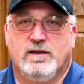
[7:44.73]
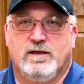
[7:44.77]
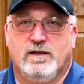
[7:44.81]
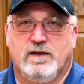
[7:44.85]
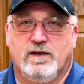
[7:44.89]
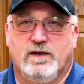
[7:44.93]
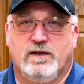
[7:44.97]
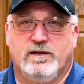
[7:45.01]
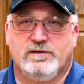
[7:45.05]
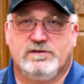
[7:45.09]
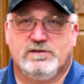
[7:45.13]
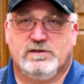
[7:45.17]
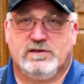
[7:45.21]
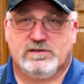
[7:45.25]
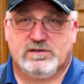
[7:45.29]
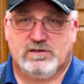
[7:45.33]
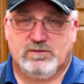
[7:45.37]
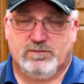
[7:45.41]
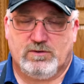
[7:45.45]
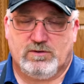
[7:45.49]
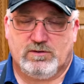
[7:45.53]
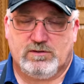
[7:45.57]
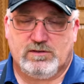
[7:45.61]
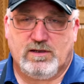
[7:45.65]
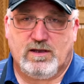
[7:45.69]

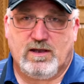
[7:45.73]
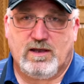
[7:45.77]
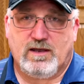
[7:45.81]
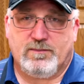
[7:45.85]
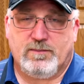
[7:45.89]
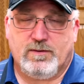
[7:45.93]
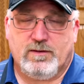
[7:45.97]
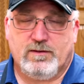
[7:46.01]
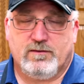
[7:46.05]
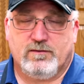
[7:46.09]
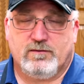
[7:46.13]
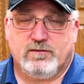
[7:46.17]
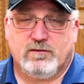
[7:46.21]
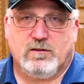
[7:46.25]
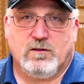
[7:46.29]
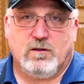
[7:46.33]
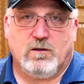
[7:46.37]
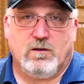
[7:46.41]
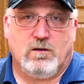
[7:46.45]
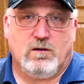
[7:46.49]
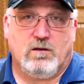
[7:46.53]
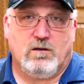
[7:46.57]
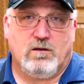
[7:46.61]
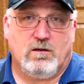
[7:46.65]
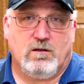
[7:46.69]
adjustable top,
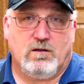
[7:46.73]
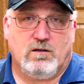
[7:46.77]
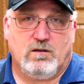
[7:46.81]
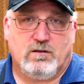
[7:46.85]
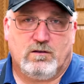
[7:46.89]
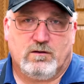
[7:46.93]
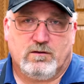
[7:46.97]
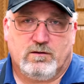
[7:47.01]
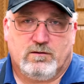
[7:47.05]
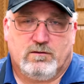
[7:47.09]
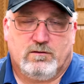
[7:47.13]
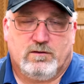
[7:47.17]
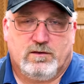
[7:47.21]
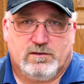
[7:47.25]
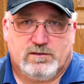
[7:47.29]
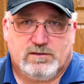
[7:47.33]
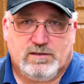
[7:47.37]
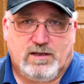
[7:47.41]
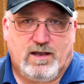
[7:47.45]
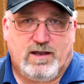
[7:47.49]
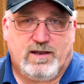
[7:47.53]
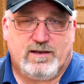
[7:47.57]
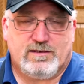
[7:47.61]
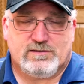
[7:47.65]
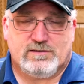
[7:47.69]
long
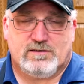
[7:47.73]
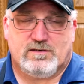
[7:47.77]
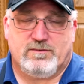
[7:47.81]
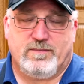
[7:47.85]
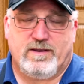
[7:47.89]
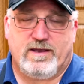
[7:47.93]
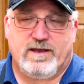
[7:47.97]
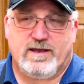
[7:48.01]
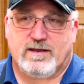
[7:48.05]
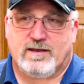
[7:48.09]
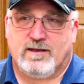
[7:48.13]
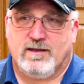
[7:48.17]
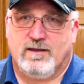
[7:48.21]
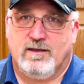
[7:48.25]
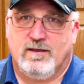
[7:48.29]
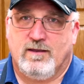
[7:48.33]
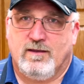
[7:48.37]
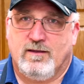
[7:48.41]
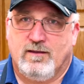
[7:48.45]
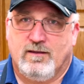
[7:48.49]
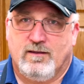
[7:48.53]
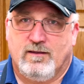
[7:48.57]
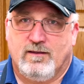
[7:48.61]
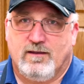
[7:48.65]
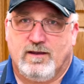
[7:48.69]
ties in the back.
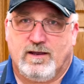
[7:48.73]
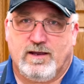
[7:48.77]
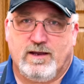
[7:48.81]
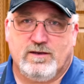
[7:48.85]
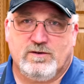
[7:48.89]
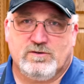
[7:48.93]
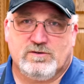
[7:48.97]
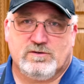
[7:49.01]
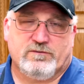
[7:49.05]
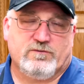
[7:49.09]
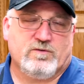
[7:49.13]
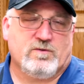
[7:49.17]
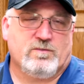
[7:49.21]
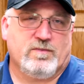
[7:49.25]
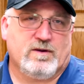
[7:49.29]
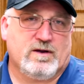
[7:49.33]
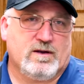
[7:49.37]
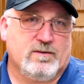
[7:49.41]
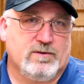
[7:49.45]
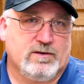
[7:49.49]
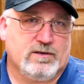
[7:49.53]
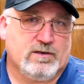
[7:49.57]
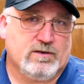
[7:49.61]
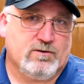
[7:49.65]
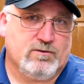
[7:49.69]
I use it for
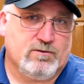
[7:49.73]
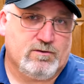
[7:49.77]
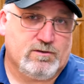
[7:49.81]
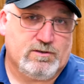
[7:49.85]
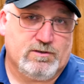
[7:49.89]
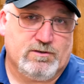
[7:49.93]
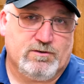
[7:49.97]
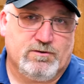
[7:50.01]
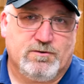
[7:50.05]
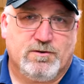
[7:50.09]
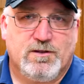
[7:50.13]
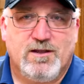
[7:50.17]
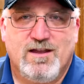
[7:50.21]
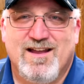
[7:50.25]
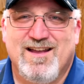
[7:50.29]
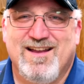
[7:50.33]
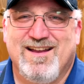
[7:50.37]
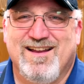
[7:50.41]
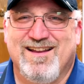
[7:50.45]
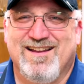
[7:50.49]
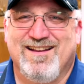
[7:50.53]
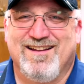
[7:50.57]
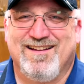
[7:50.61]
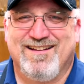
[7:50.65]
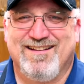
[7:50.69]
barbecuing too,
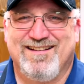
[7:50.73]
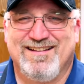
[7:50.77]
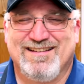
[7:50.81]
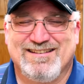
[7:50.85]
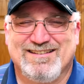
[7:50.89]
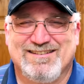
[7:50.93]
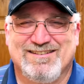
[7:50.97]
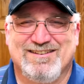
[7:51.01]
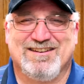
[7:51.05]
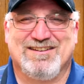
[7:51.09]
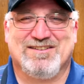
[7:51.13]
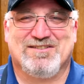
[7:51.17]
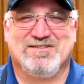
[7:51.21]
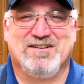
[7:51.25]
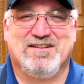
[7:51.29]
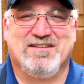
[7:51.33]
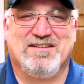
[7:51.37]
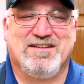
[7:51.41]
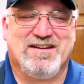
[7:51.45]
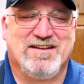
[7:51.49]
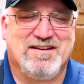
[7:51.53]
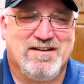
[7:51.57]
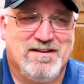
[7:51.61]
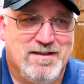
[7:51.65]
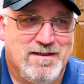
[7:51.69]
so you can try
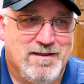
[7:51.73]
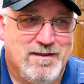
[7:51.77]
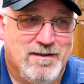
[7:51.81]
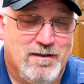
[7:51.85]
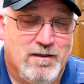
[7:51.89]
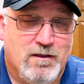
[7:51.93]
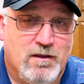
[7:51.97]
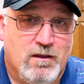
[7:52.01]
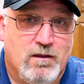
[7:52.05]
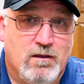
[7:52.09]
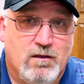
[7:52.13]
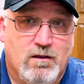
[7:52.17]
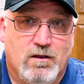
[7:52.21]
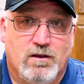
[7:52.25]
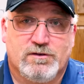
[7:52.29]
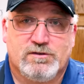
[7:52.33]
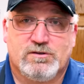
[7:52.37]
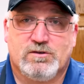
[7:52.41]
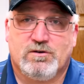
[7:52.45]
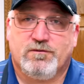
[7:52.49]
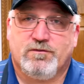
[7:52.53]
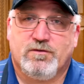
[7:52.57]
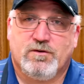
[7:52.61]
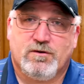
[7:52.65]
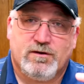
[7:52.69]
that.
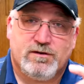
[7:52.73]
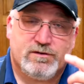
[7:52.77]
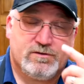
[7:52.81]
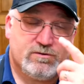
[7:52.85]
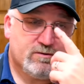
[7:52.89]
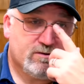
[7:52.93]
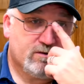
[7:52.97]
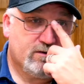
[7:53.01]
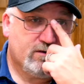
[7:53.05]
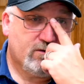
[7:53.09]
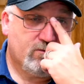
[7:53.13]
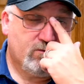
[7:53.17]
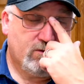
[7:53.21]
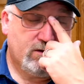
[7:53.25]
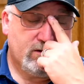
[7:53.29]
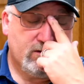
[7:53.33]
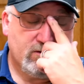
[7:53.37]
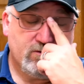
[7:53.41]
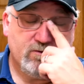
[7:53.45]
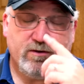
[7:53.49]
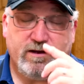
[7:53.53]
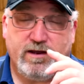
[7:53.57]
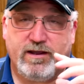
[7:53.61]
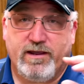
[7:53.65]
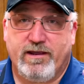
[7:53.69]
Also, if you're interested, we
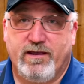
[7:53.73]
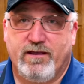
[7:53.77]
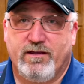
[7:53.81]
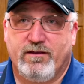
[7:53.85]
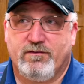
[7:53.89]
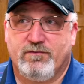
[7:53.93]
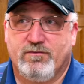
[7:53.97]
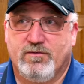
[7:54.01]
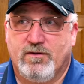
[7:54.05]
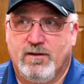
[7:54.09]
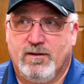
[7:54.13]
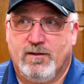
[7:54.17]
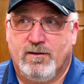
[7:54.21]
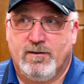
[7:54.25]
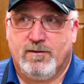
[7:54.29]
do have